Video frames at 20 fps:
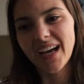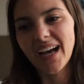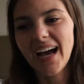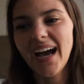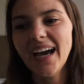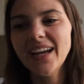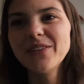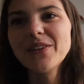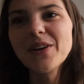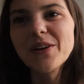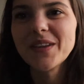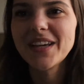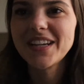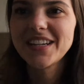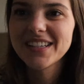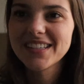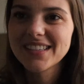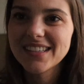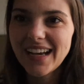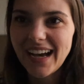I don't know,
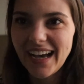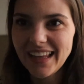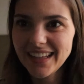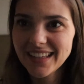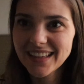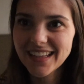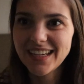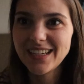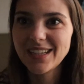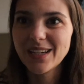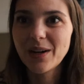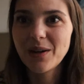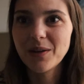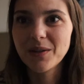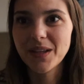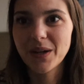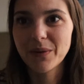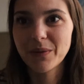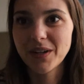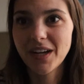I think they
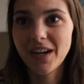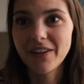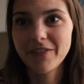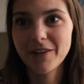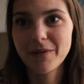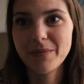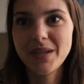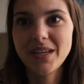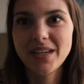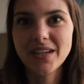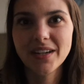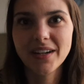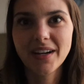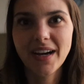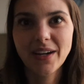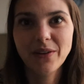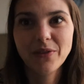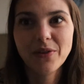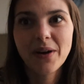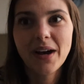know that we're not from here.
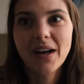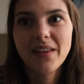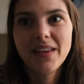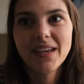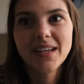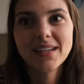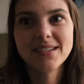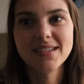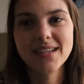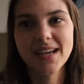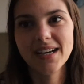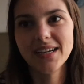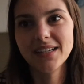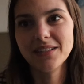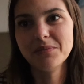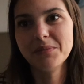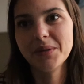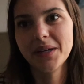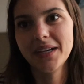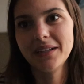I don't know how they can
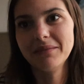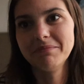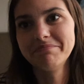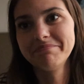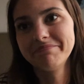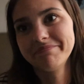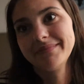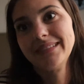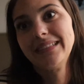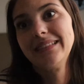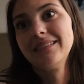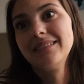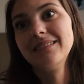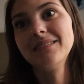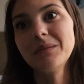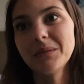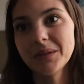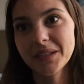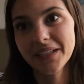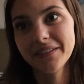tell, but
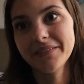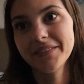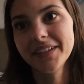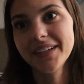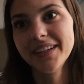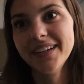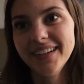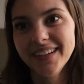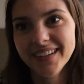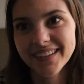whatever.